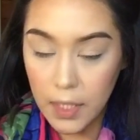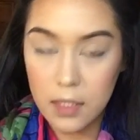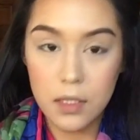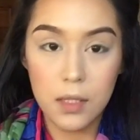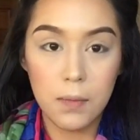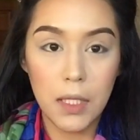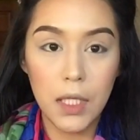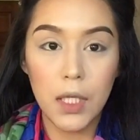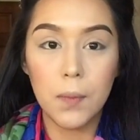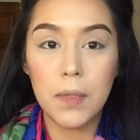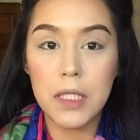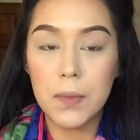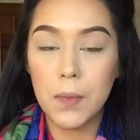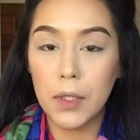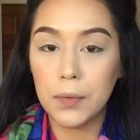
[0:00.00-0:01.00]
And to my
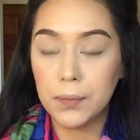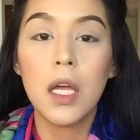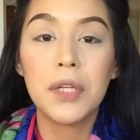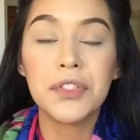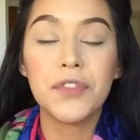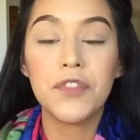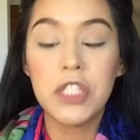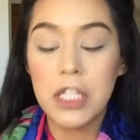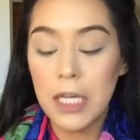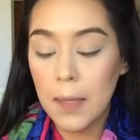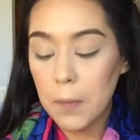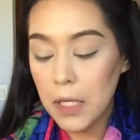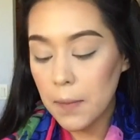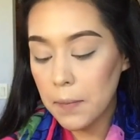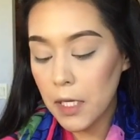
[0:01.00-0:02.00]
Cupid's bow. So for today
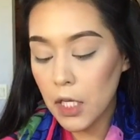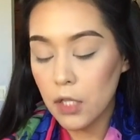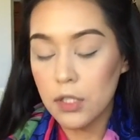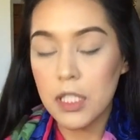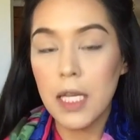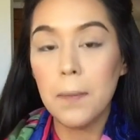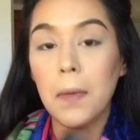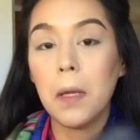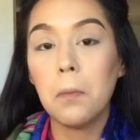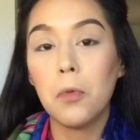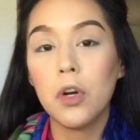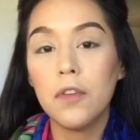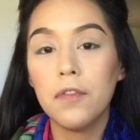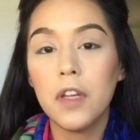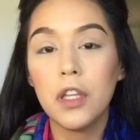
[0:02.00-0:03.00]
I'm going to be using my
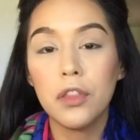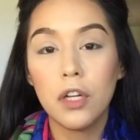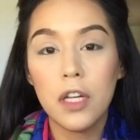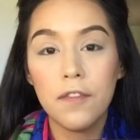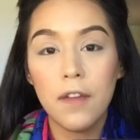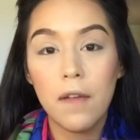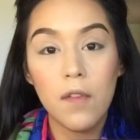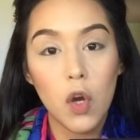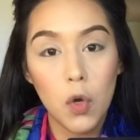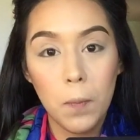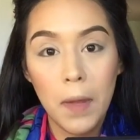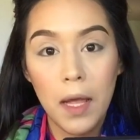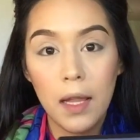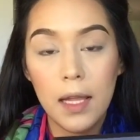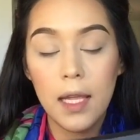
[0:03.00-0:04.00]
Morphe
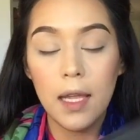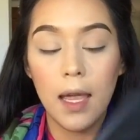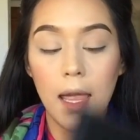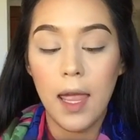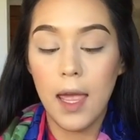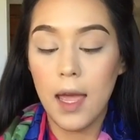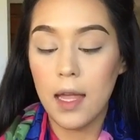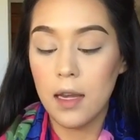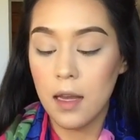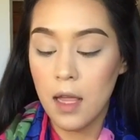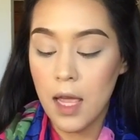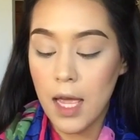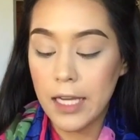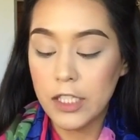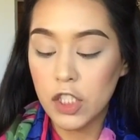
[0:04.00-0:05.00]
35O palette, and
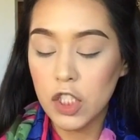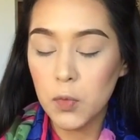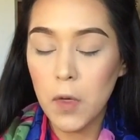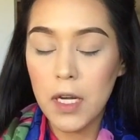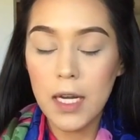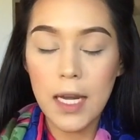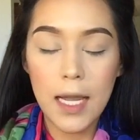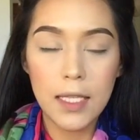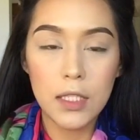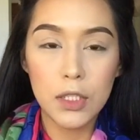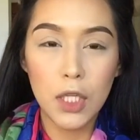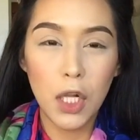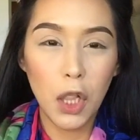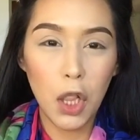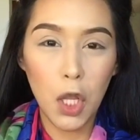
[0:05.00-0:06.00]
I just want a nice
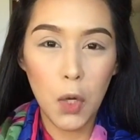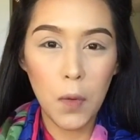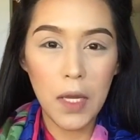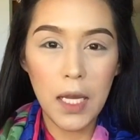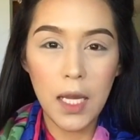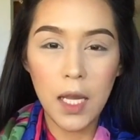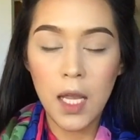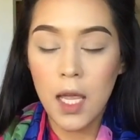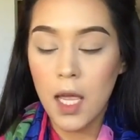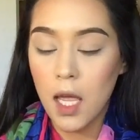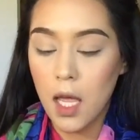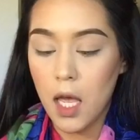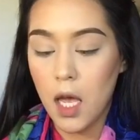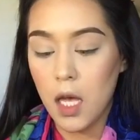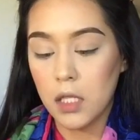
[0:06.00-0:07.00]
glowy
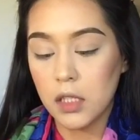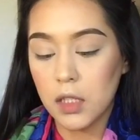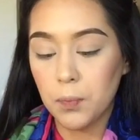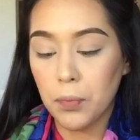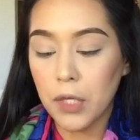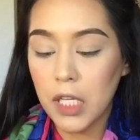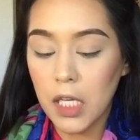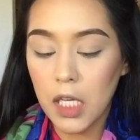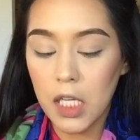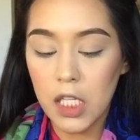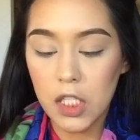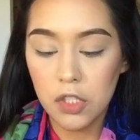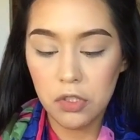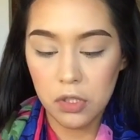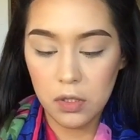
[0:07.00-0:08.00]

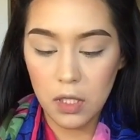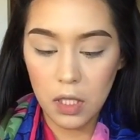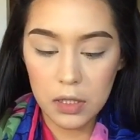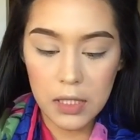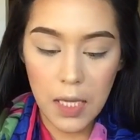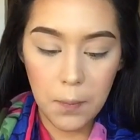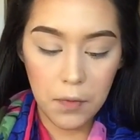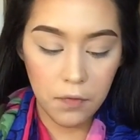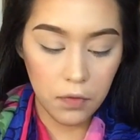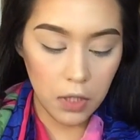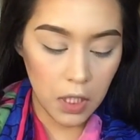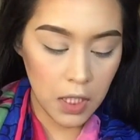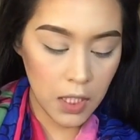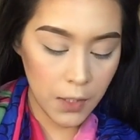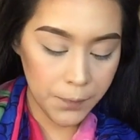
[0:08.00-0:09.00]
spring-ish type of
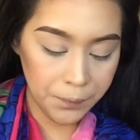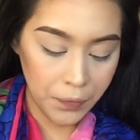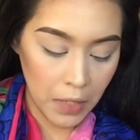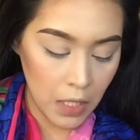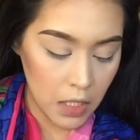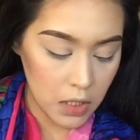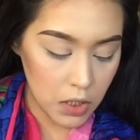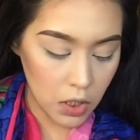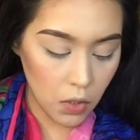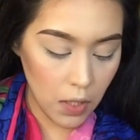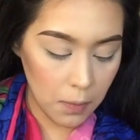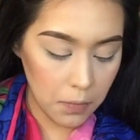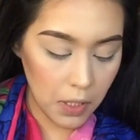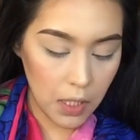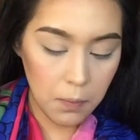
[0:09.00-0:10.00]
look. So
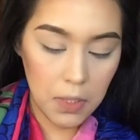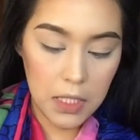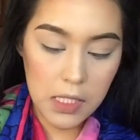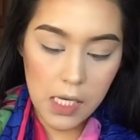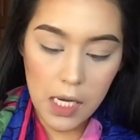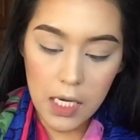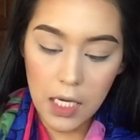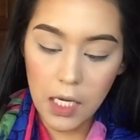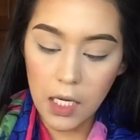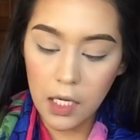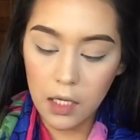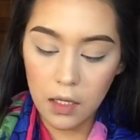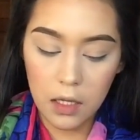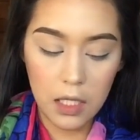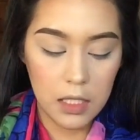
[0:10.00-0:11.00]
I'm going to be
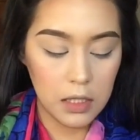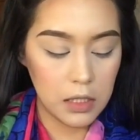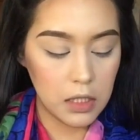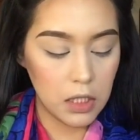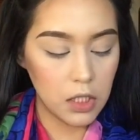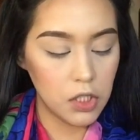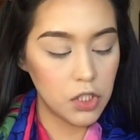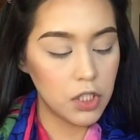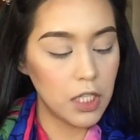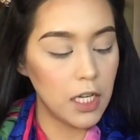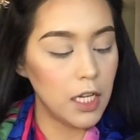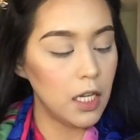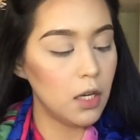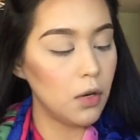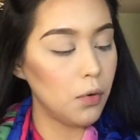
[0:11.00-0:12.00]
taking this
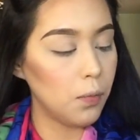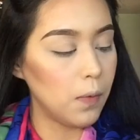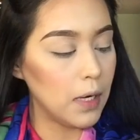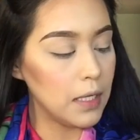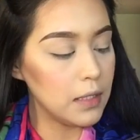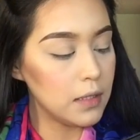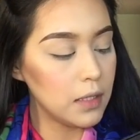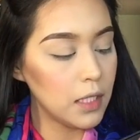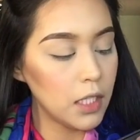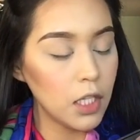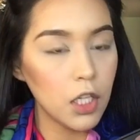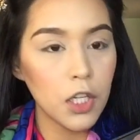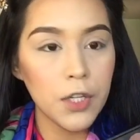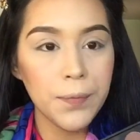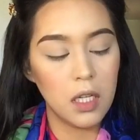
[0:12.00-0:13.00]
shade right
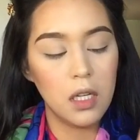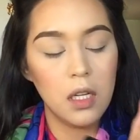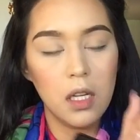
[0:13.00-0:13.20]
here,